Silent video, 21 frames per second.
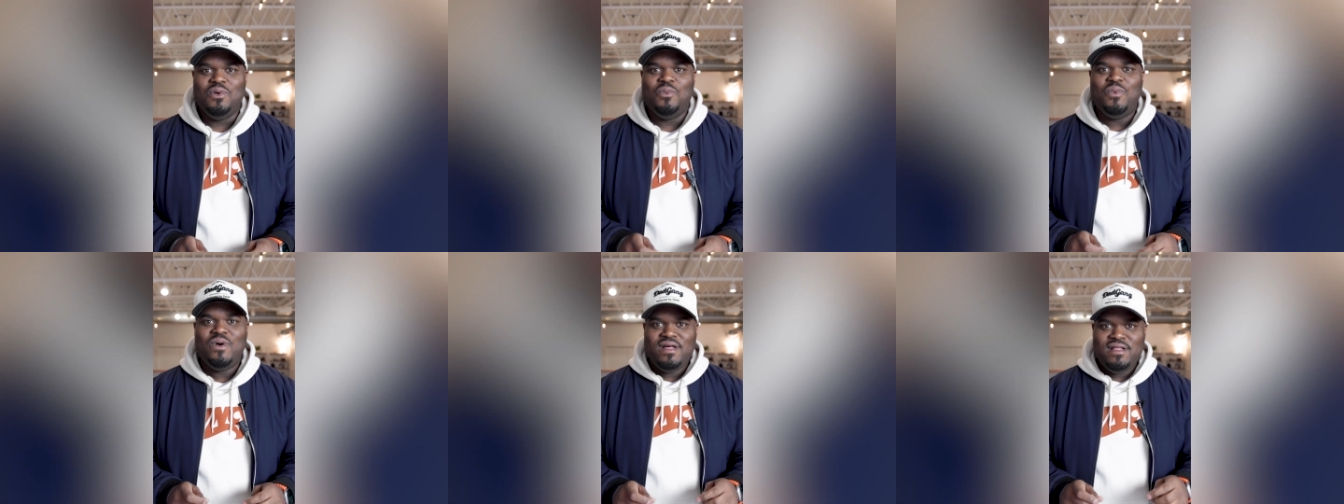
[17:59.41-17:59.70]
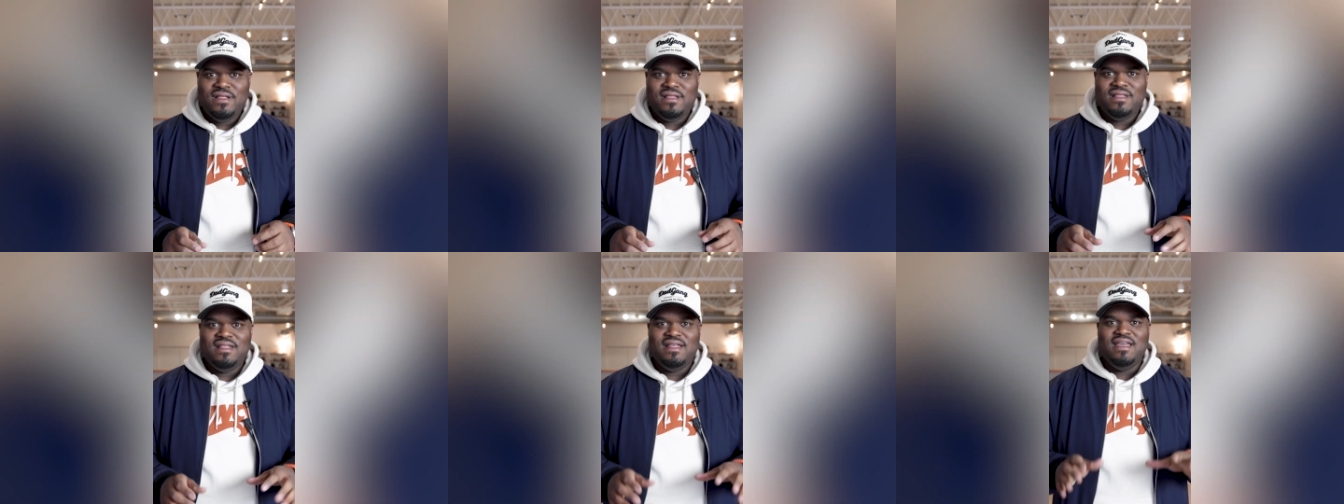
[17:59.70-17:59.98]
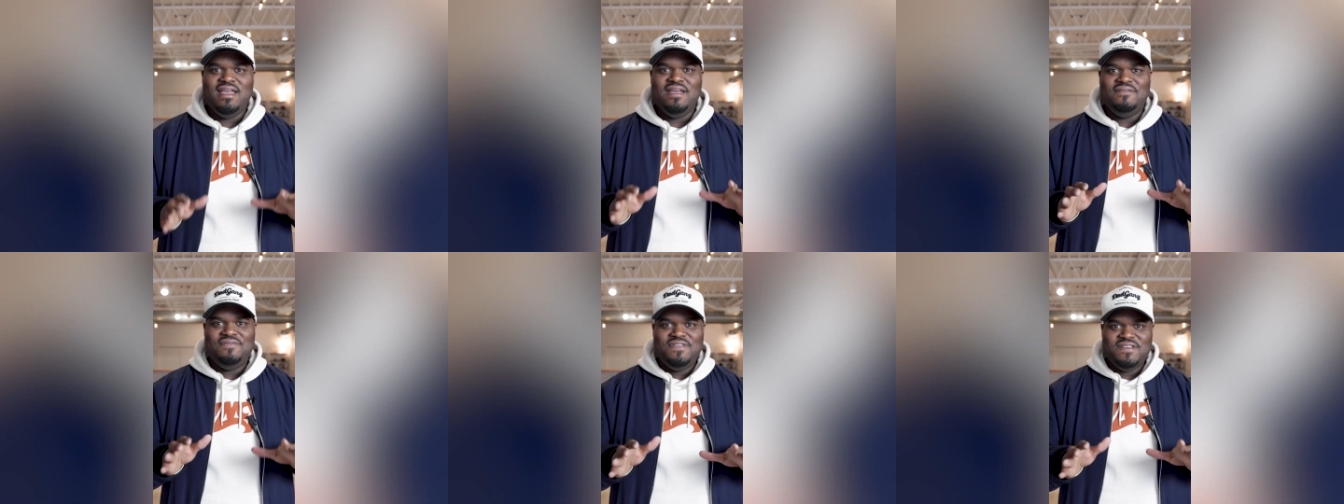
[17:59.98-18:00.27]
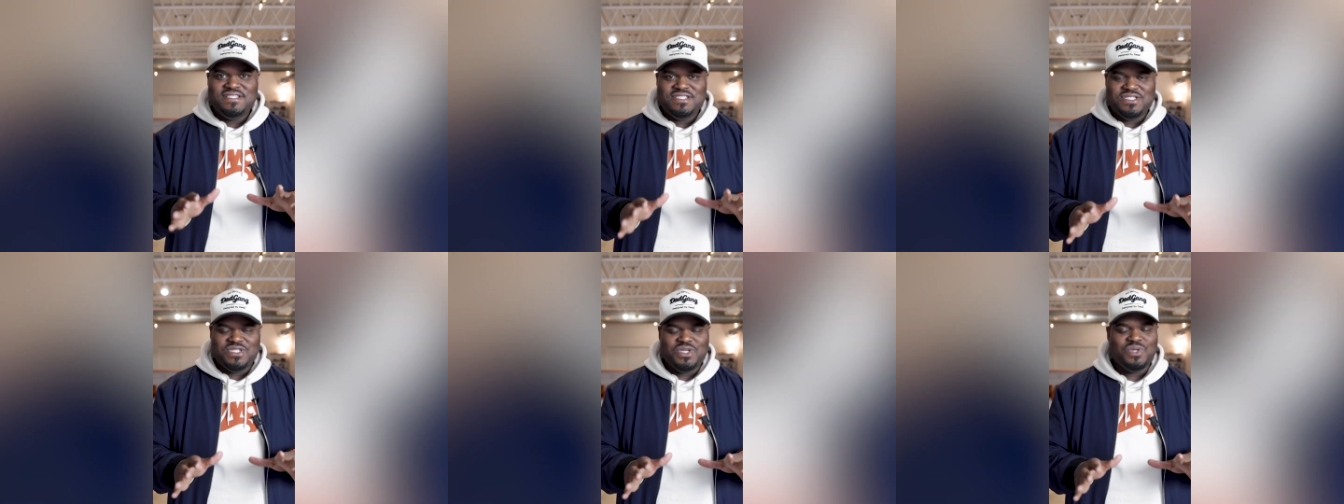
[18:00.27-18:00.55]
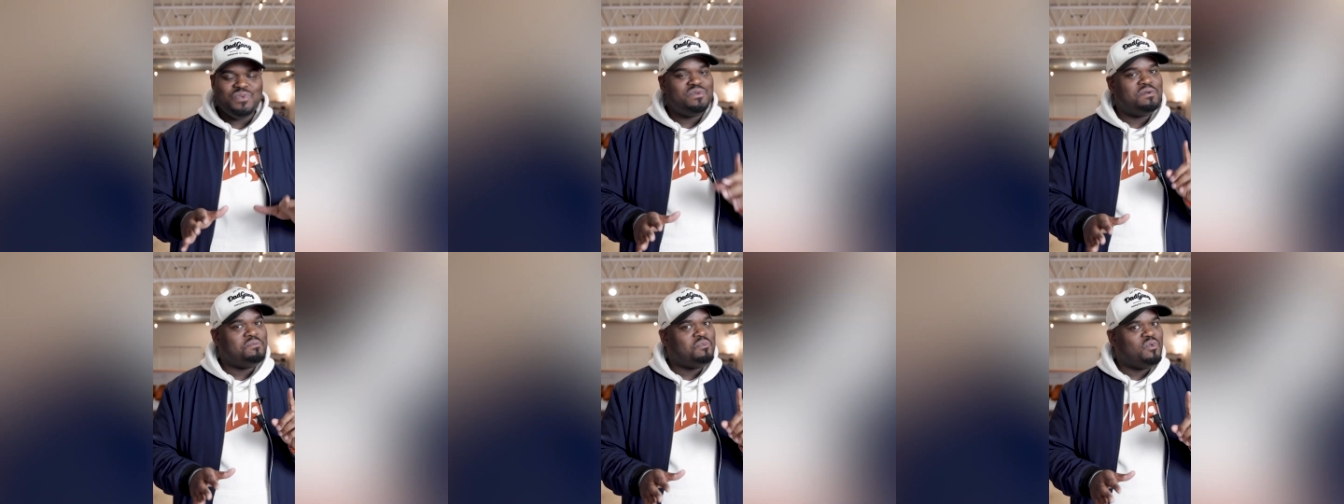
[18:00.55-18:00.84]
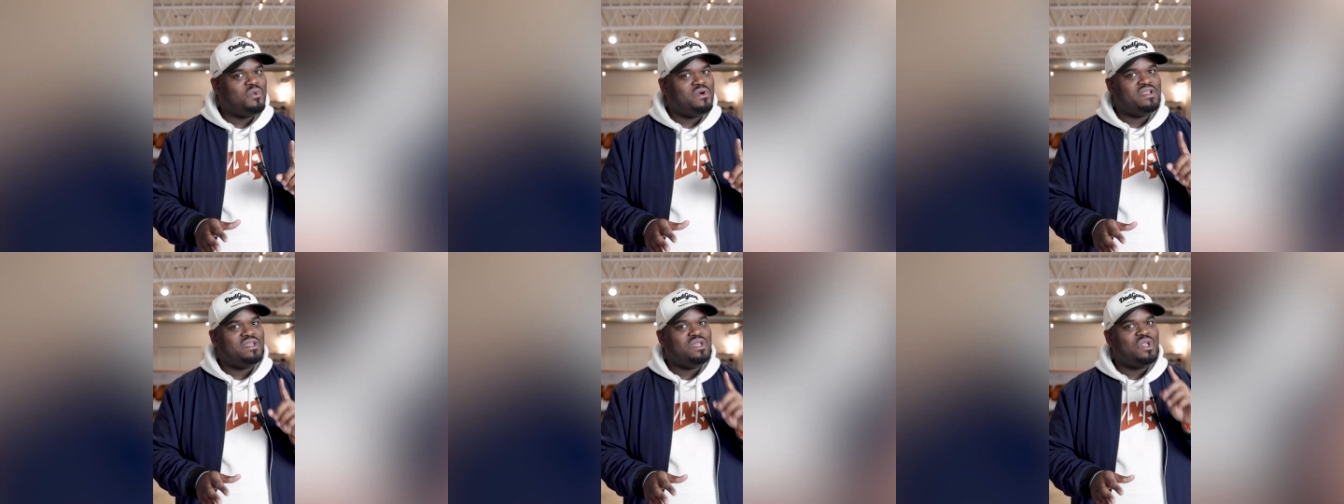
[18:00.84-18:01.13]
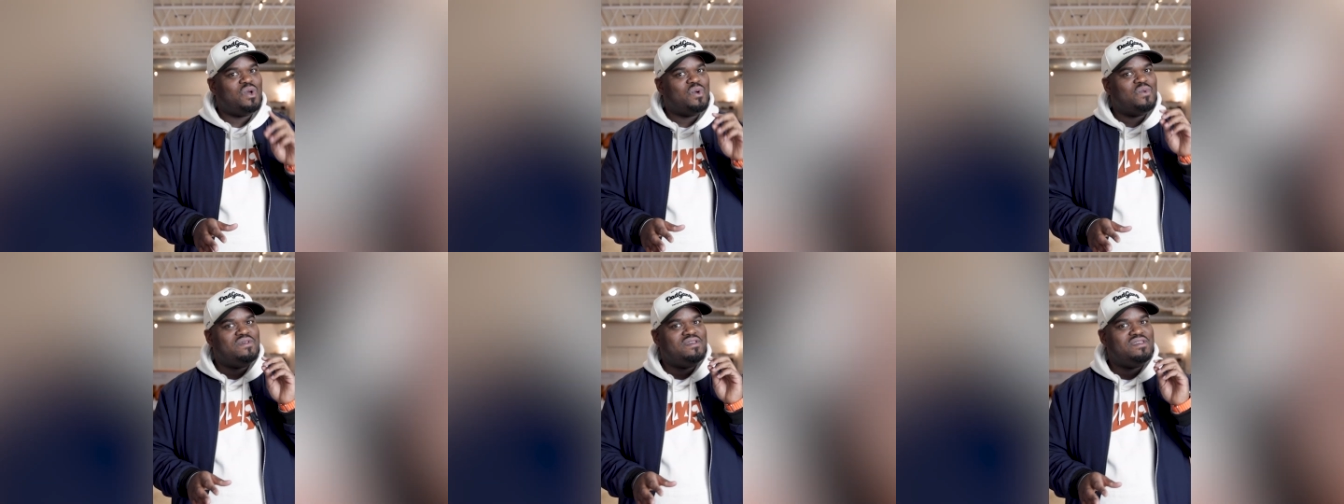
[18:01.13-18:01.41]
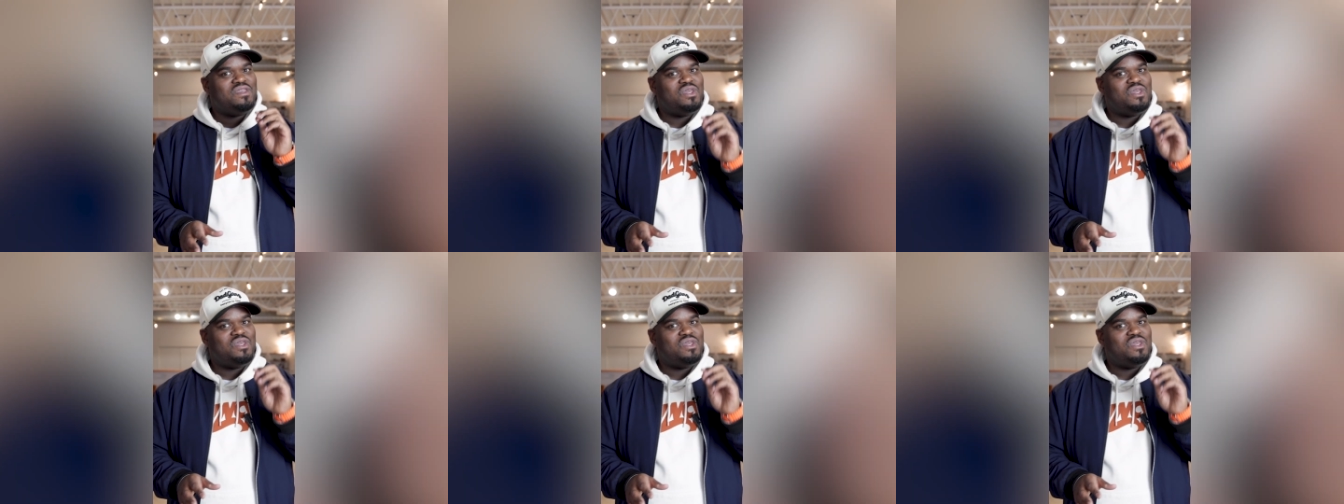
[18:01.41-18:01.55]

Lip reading: Well, if this is you, number 1, know that